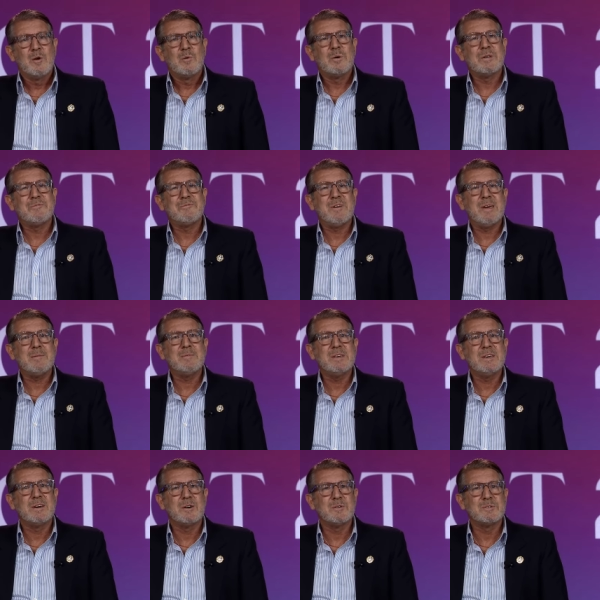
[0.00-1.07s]
When a
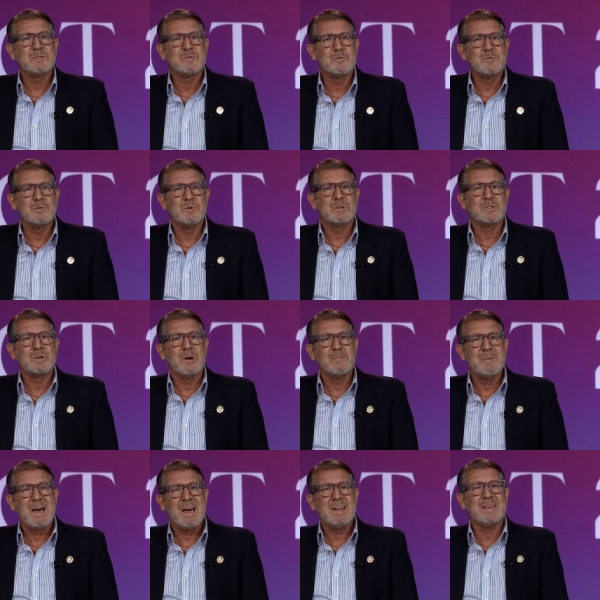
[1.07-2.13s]
family goes through a
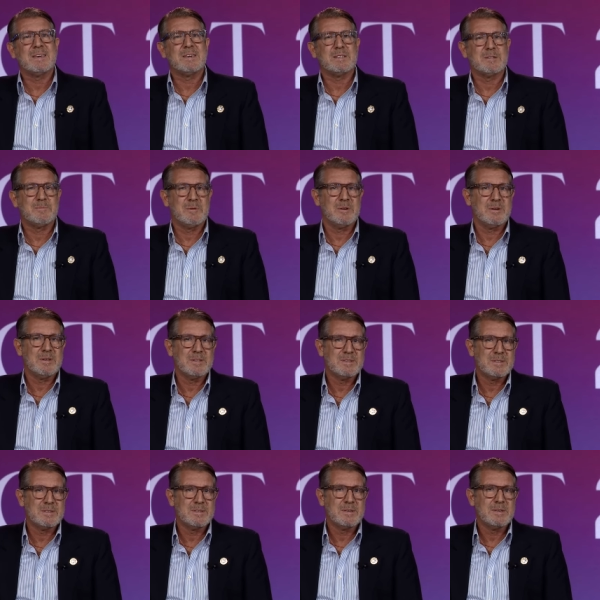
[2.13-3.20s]
traumatic
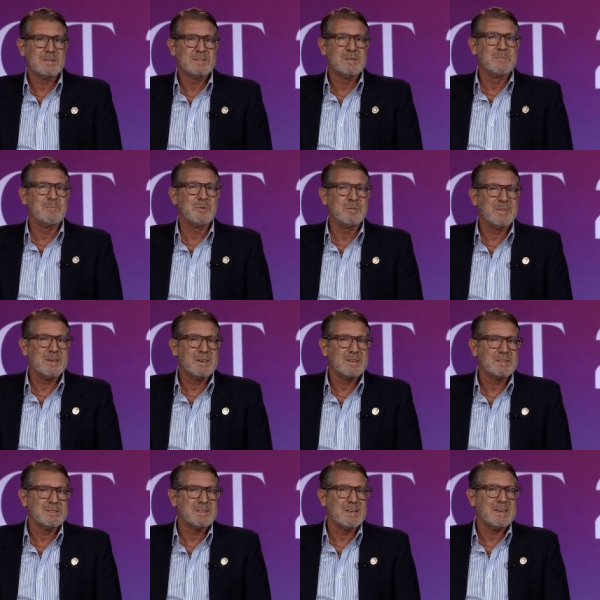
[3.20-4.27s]
experience, simple
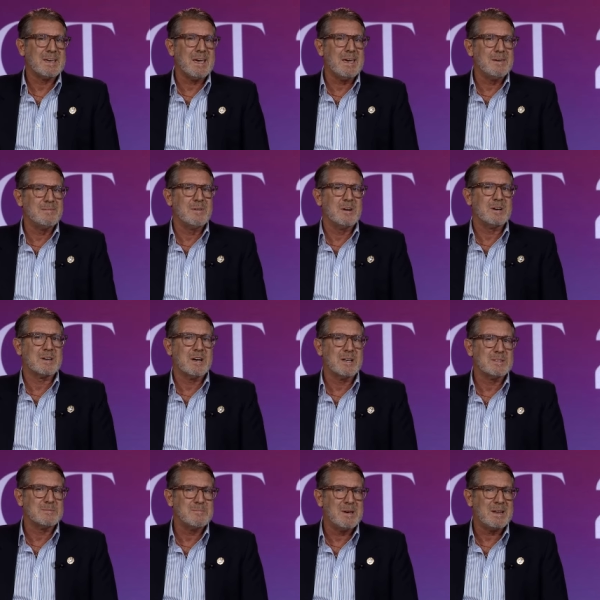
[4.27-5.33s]
things like Avon
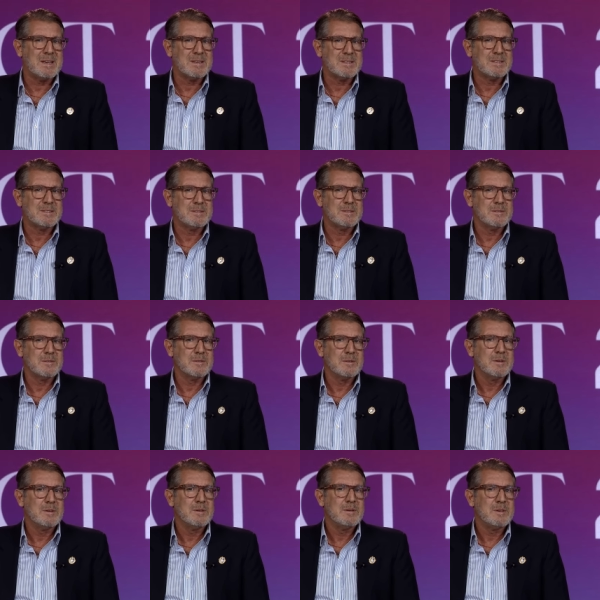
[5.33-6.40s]
Cosmetics
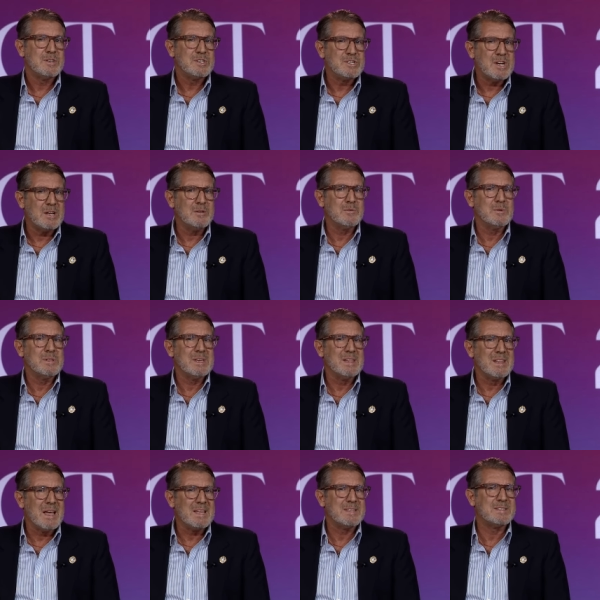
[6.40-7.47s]
genuinely
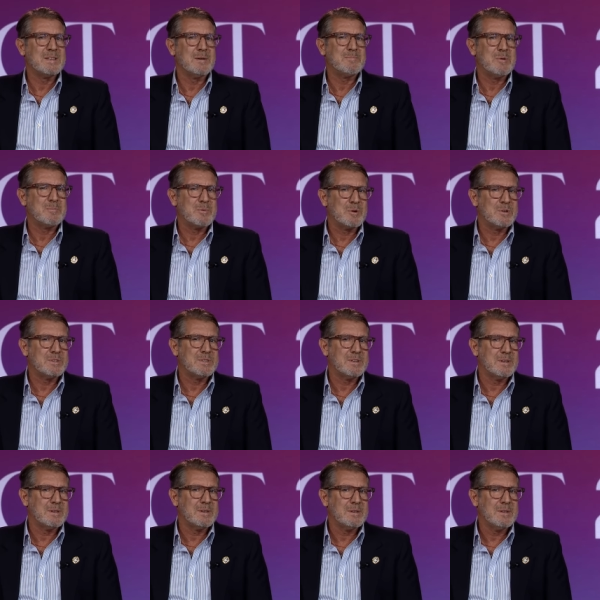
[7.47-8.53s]
lights up a
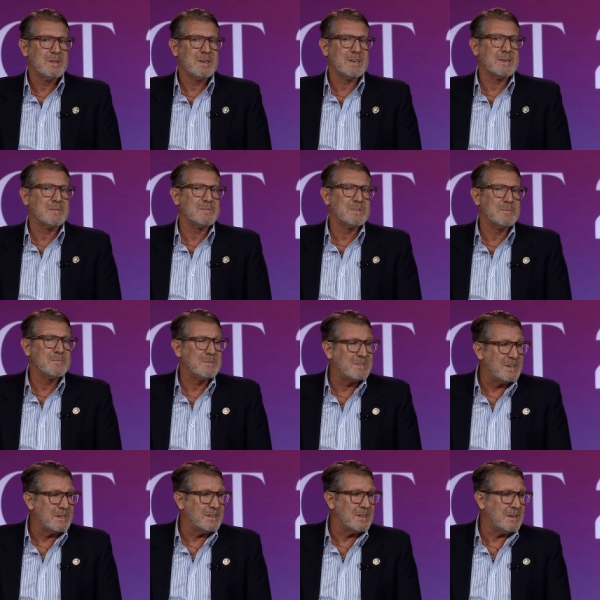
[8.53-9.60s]
person and gives them
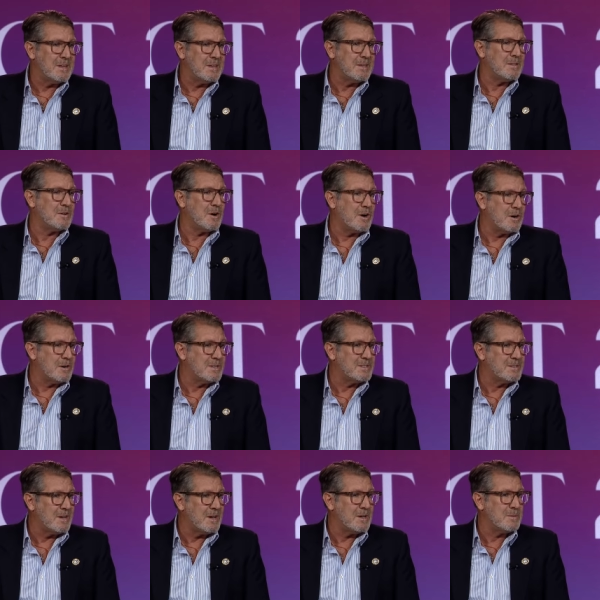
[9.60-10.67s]
dignity in their
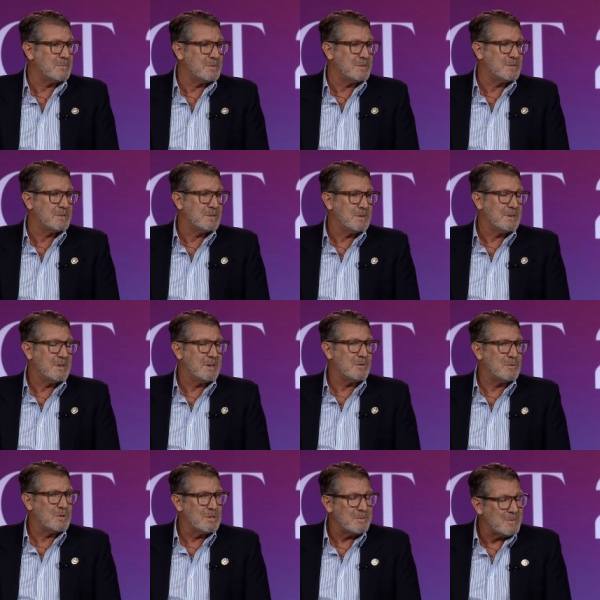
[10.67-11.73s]
hardest times. It
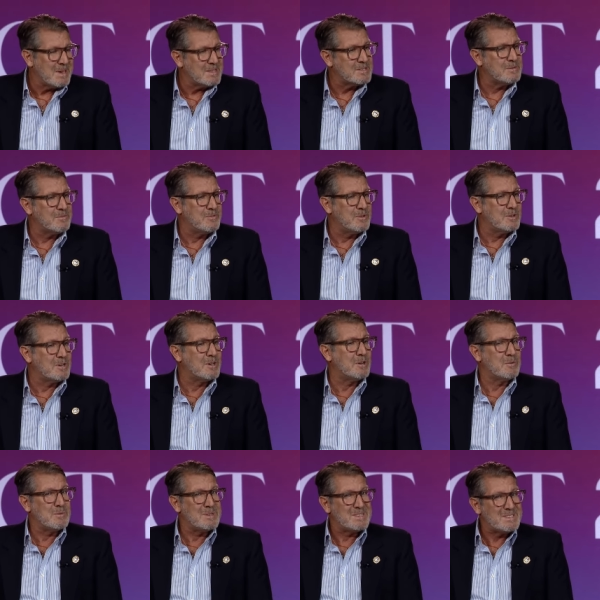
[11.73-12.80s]
really makes them feel
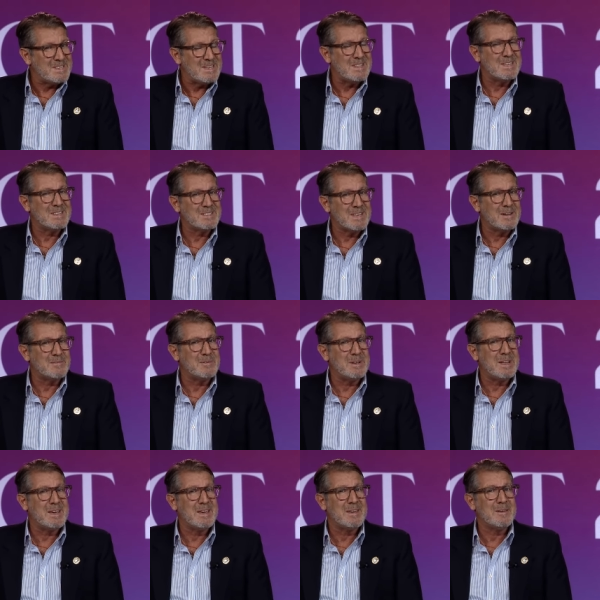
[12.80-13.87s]
good. We see this every
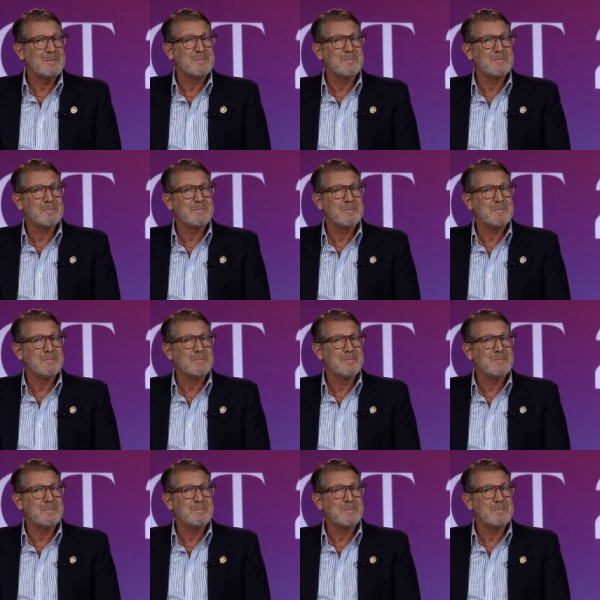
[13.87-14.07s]
day.